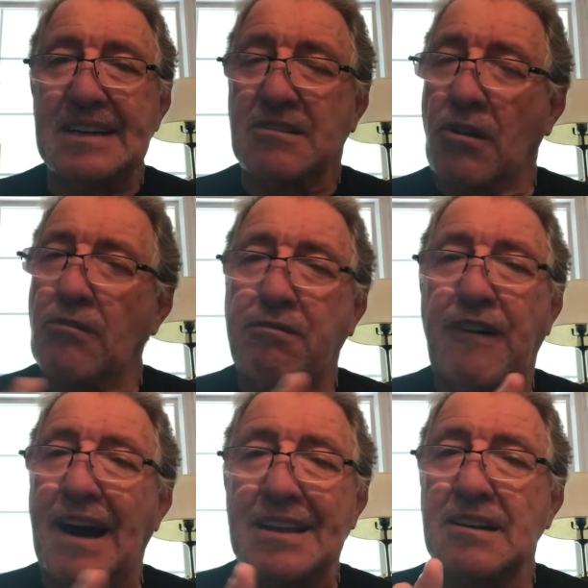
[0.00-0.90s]
Don't
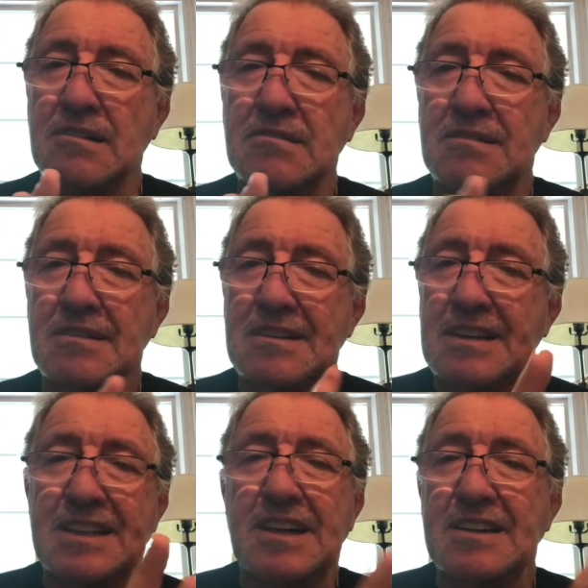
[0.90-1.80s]
follow
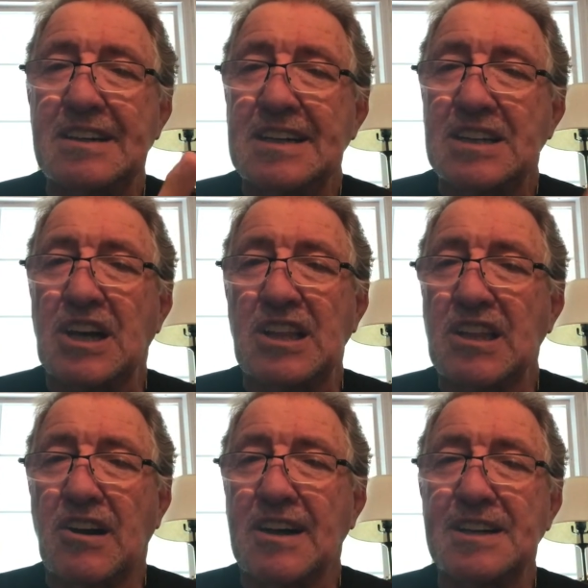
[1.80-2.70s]
the
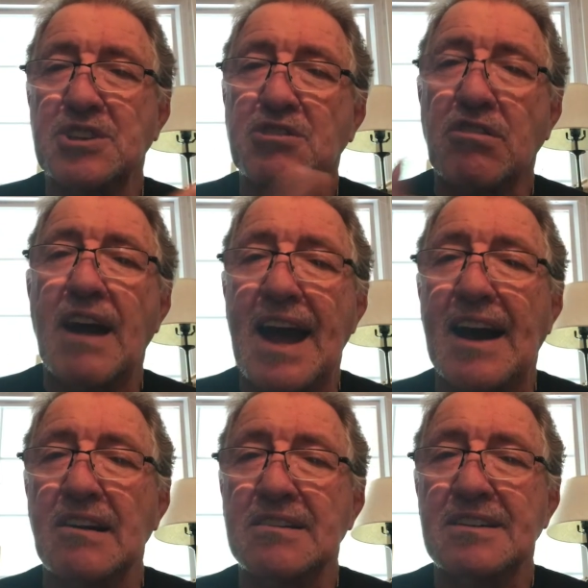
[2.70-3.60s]
large
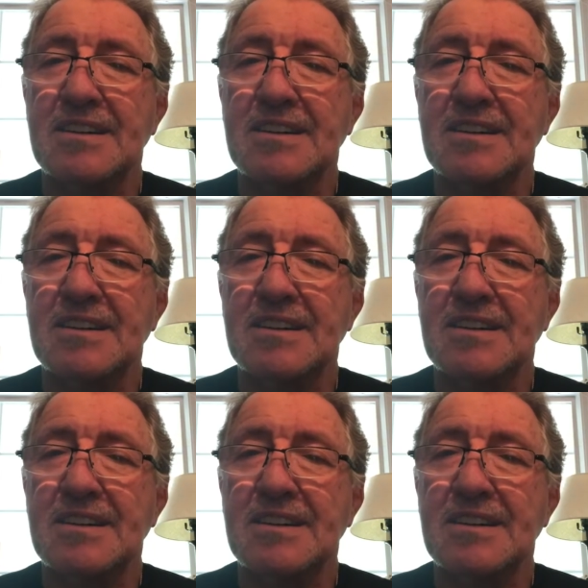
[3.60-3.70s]
crowd.